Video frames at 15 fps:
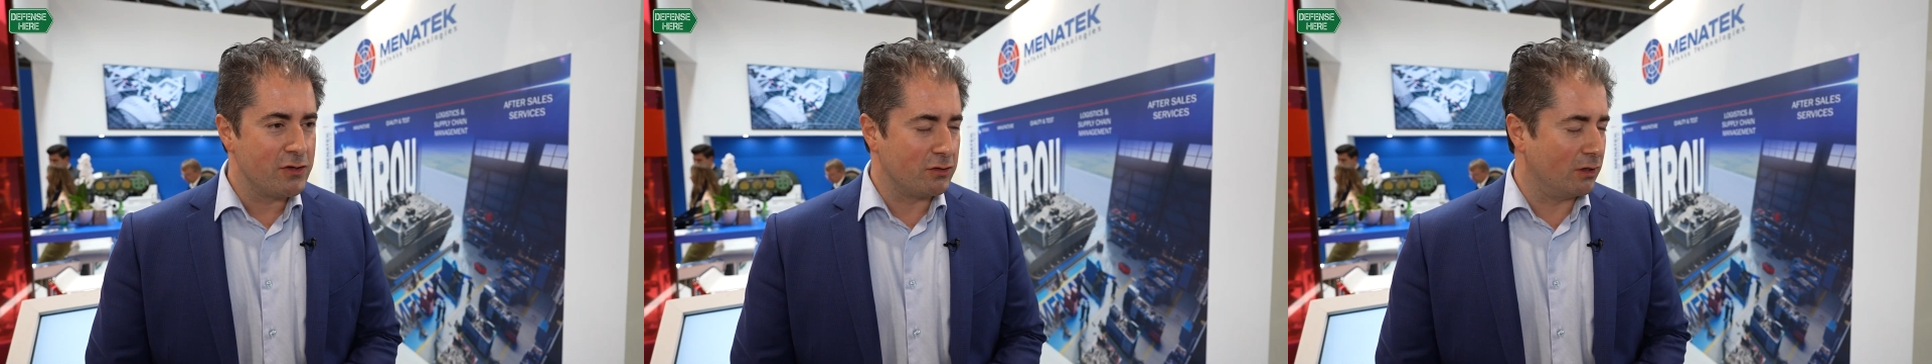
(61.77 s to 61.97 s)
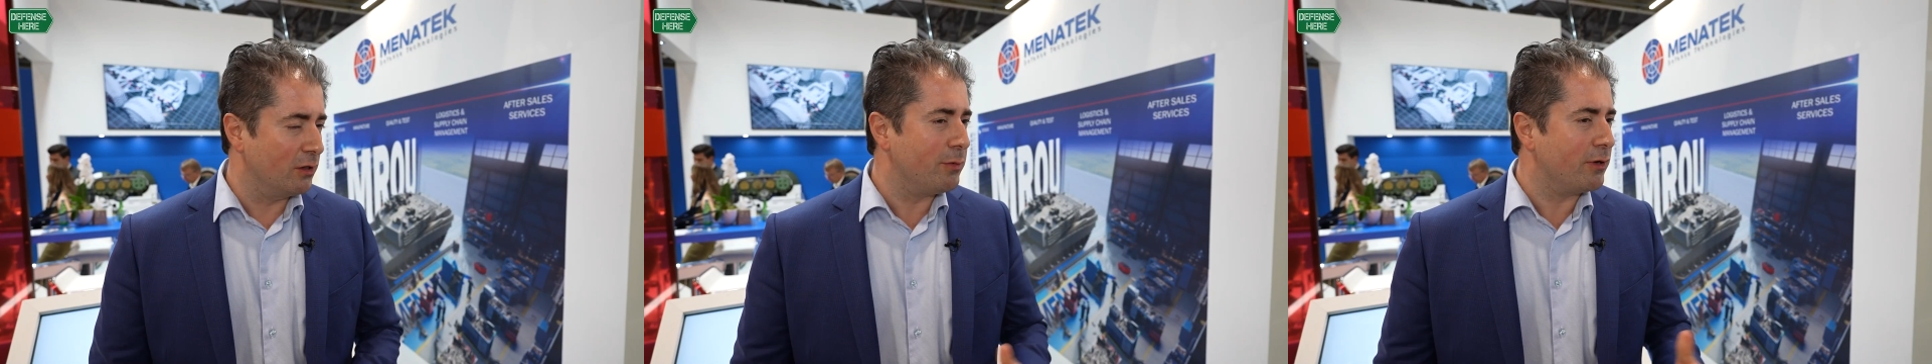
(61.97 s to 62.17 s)

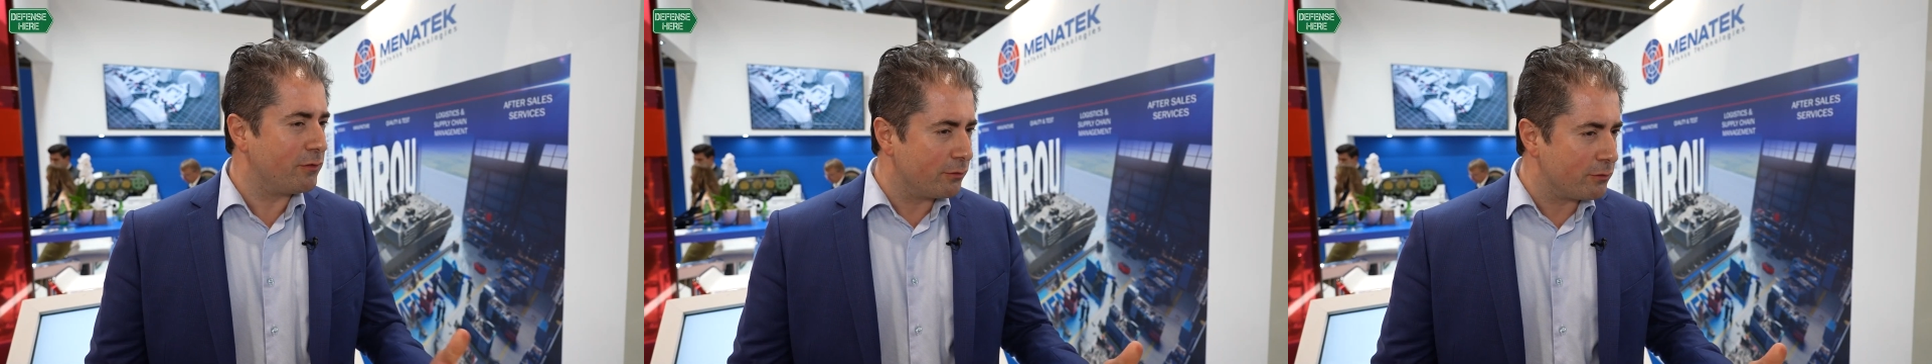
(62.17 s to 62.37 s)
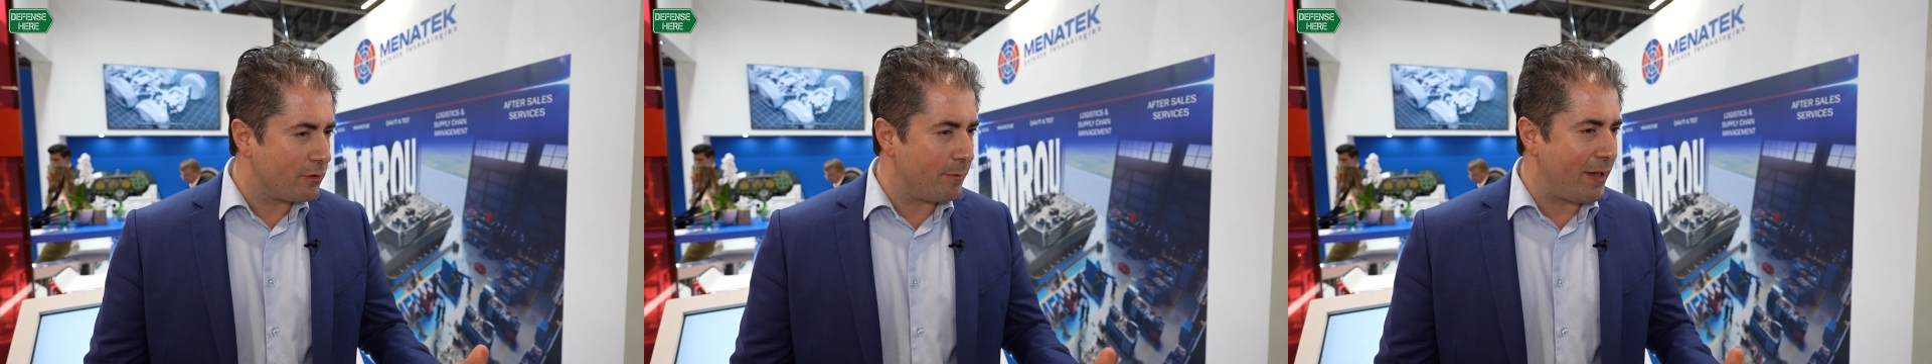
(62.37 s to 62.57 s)
So a little
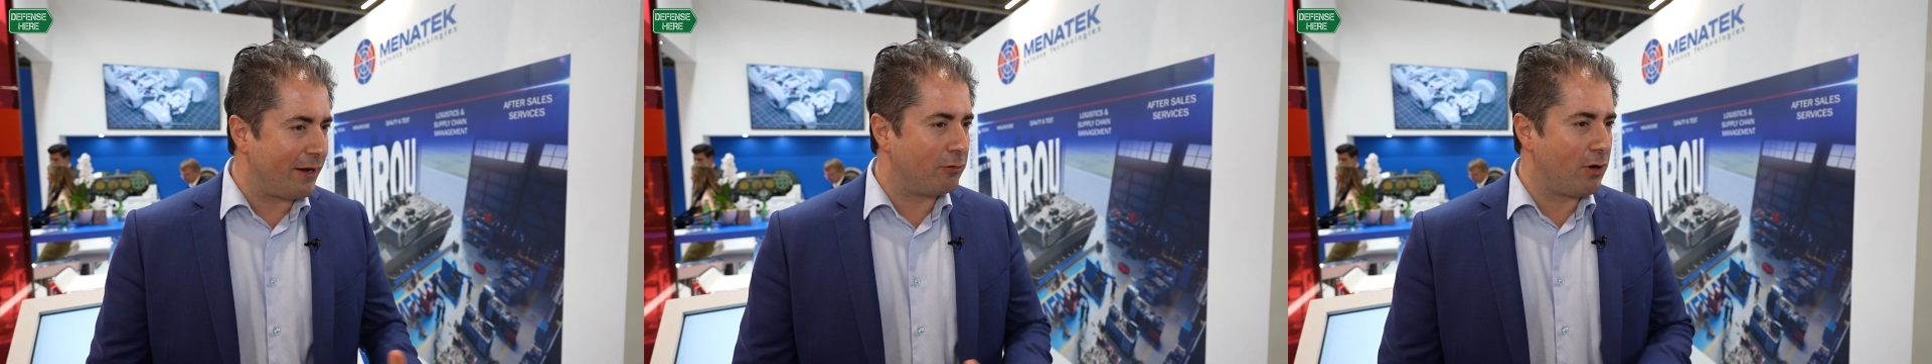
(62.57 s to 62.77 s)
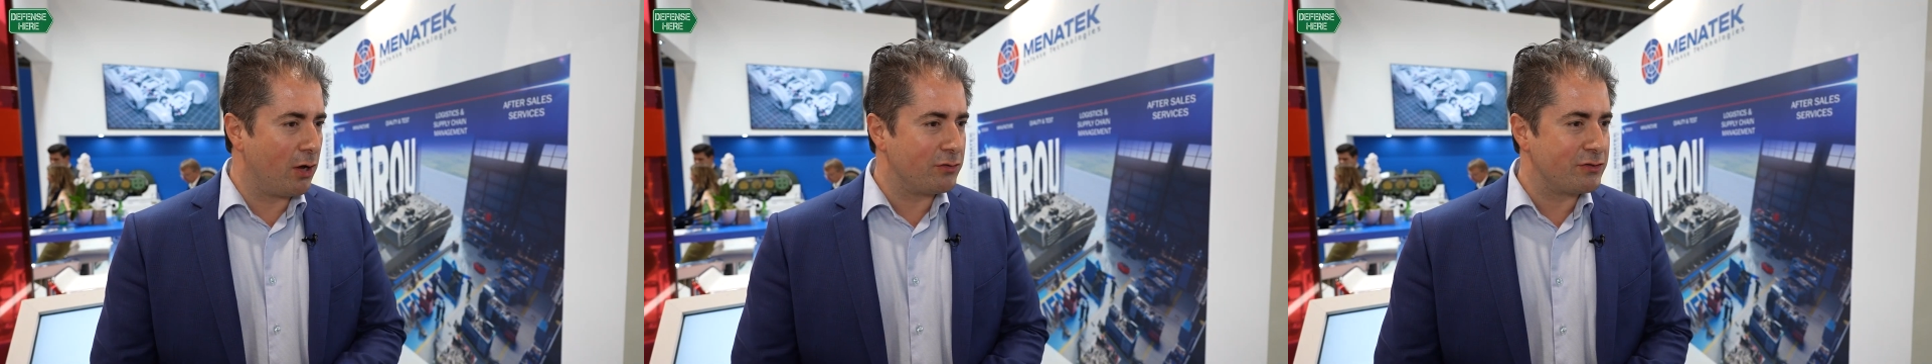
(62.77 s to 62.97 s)
bit of the
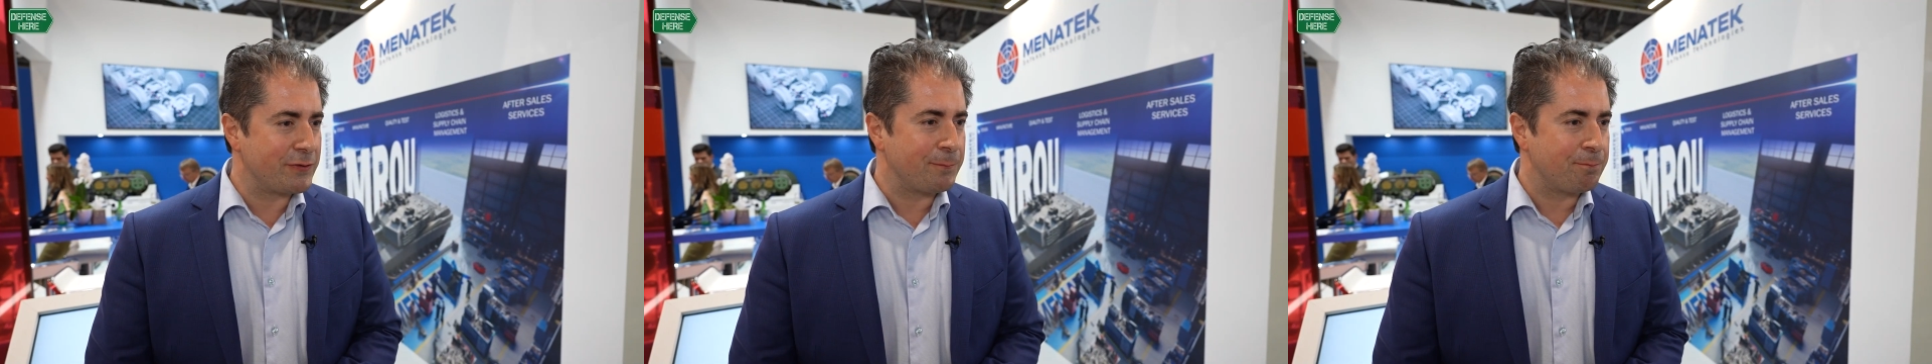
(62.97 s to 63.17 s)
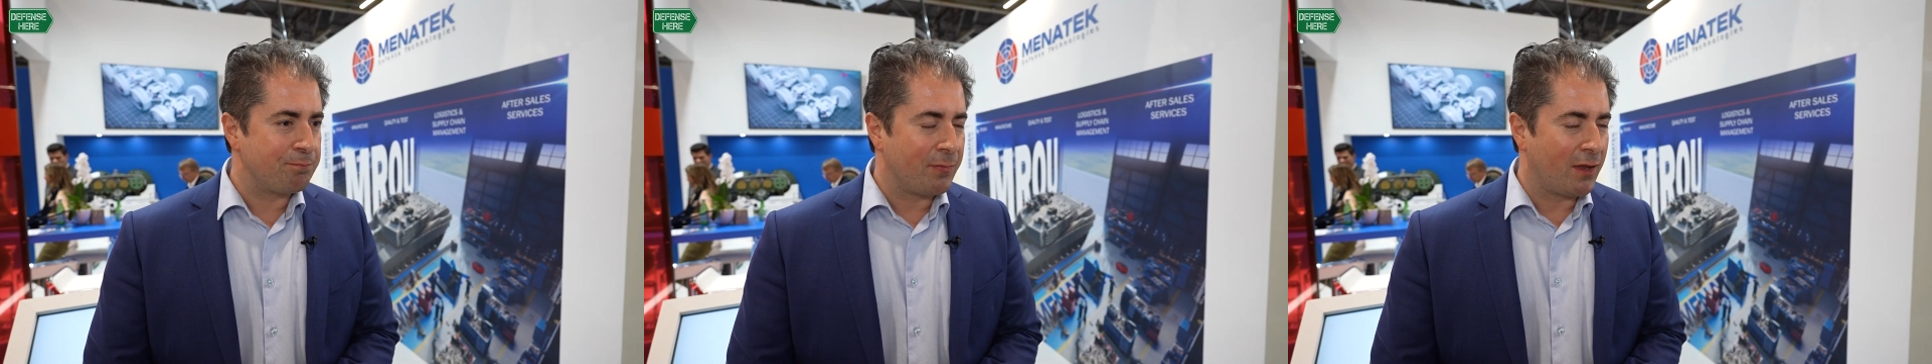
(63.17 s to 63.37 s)
background,
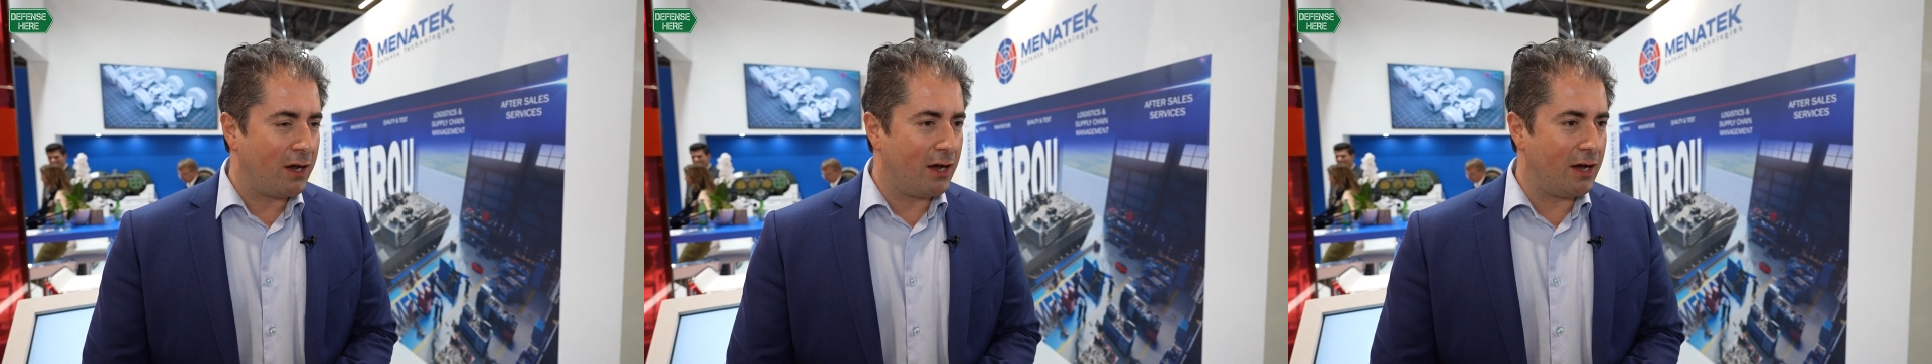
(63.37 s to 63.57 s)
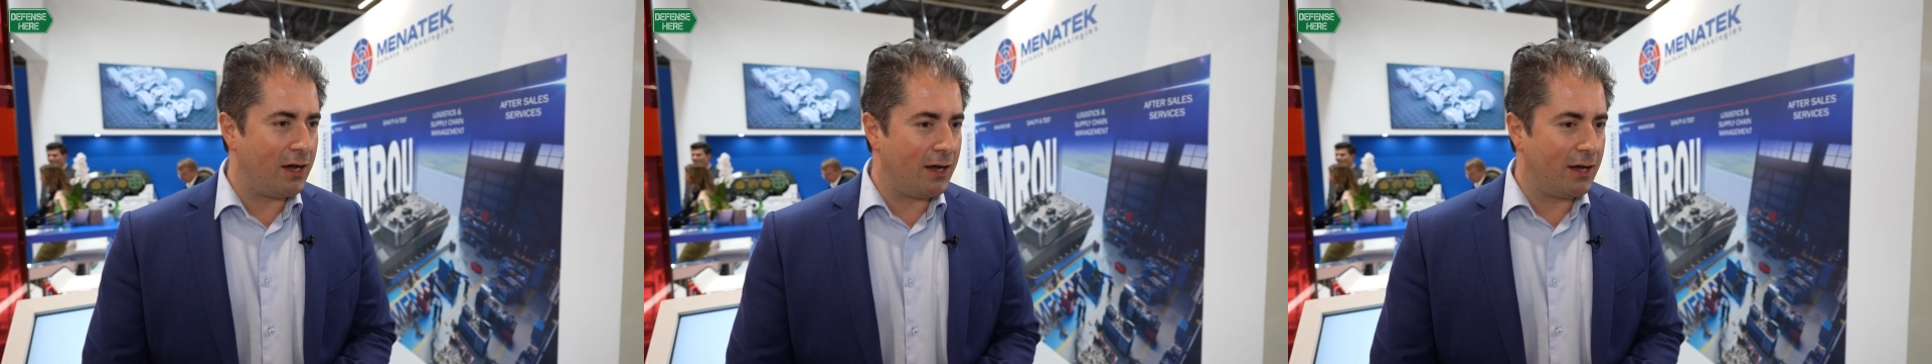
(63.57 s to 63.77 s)

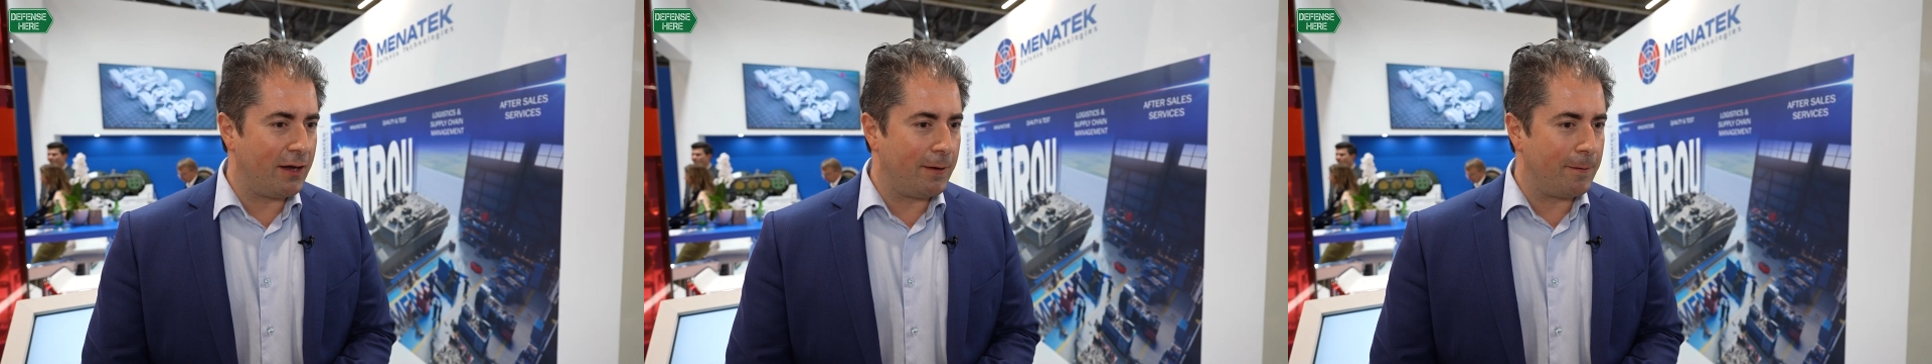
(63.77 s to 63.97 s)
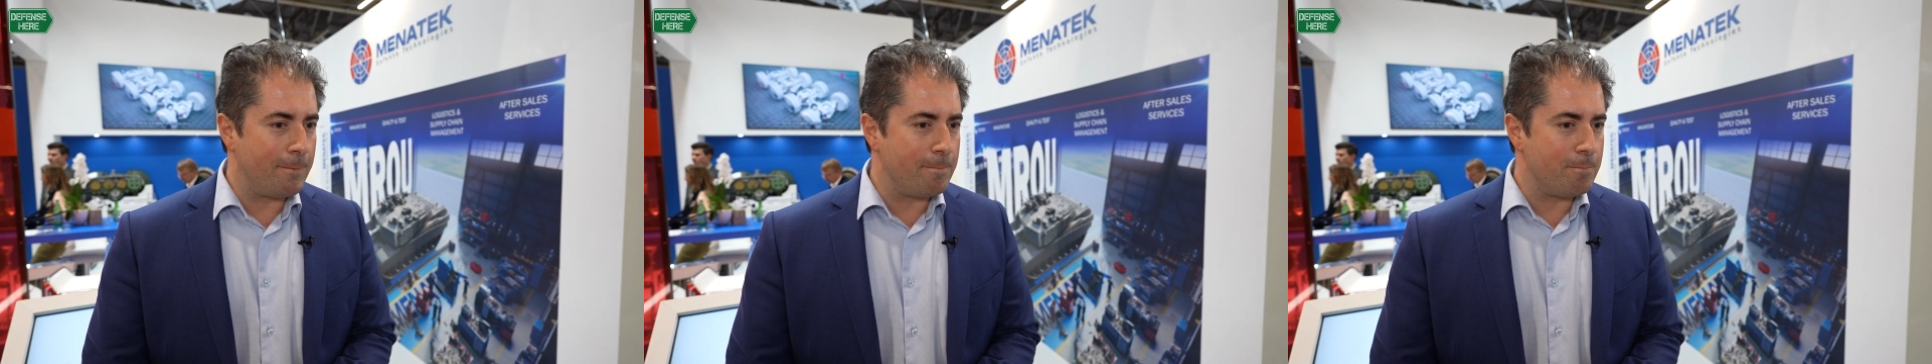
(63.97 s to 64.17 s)

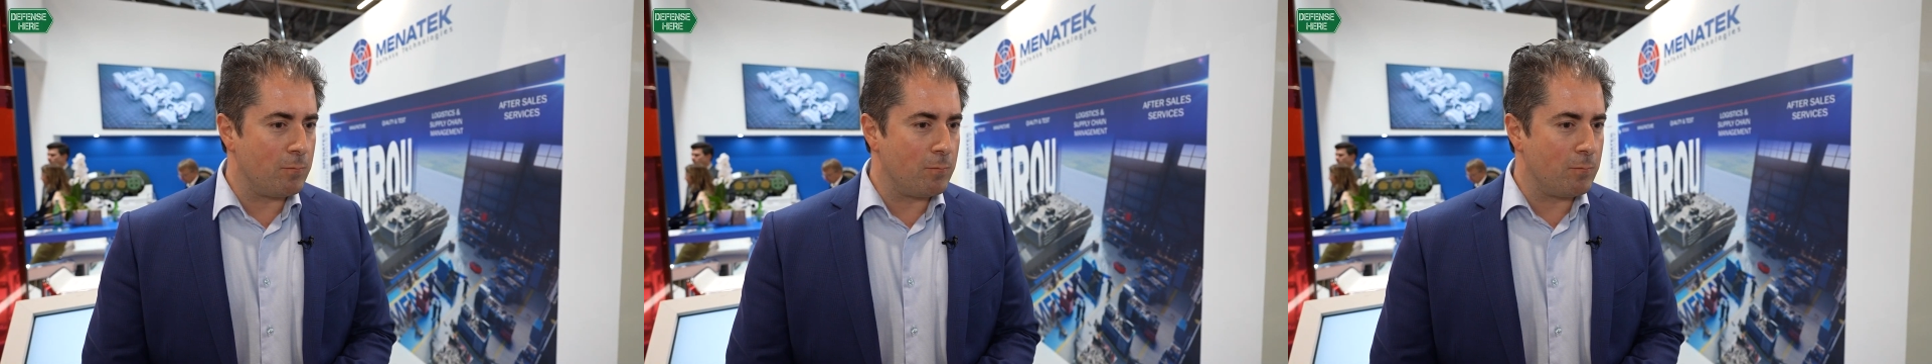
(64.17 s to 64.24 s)
uh,